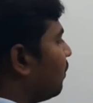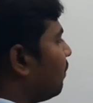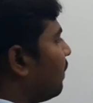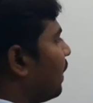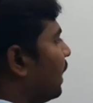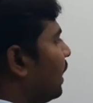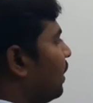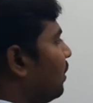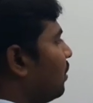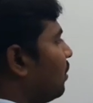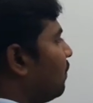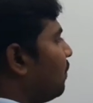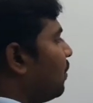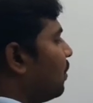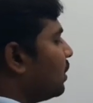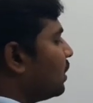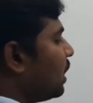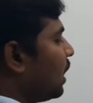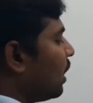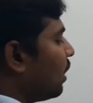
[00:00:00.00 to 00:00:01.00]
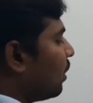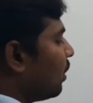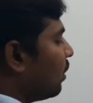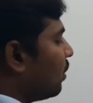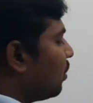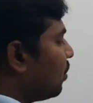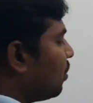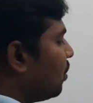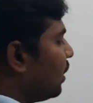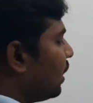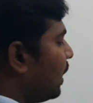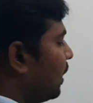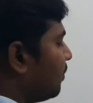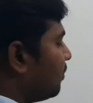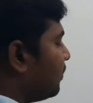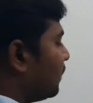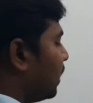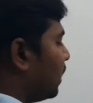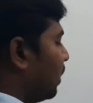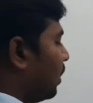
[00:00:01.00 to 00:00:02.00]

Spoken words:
5 into 4 is 20.